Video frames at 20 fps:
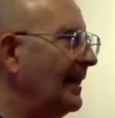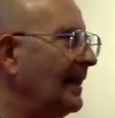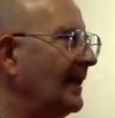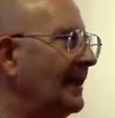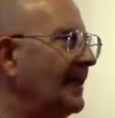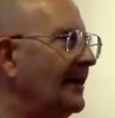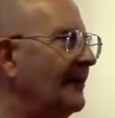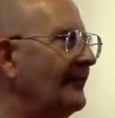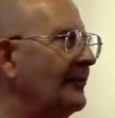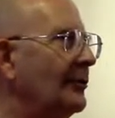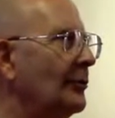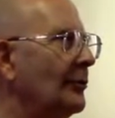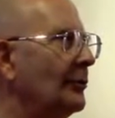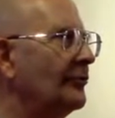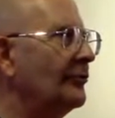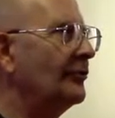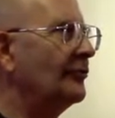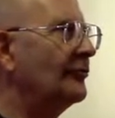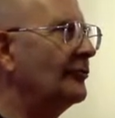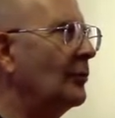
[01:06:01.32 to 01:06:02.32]
If you were
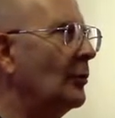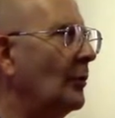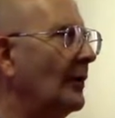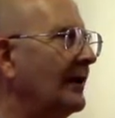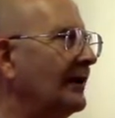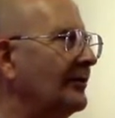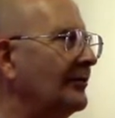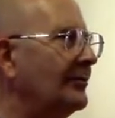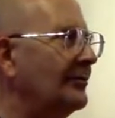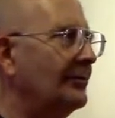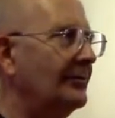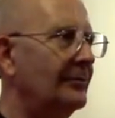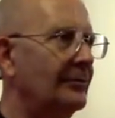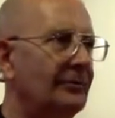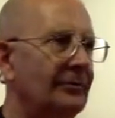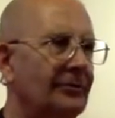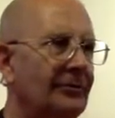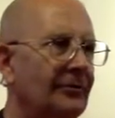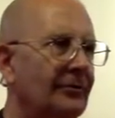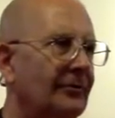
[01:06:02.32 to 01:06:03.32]
just going to
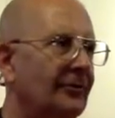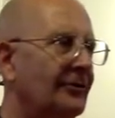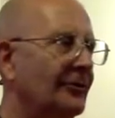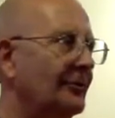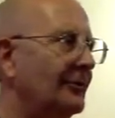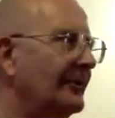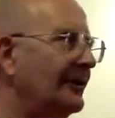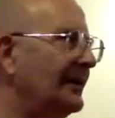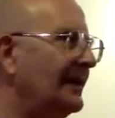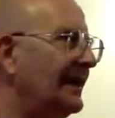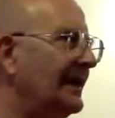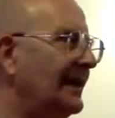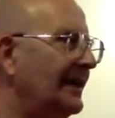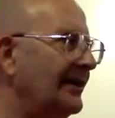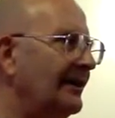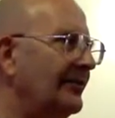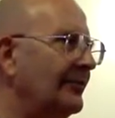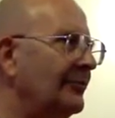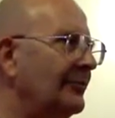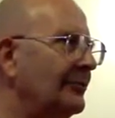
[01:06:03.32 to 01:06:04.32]
do it
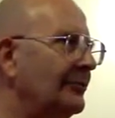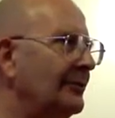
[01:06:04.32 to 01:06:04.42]
in 2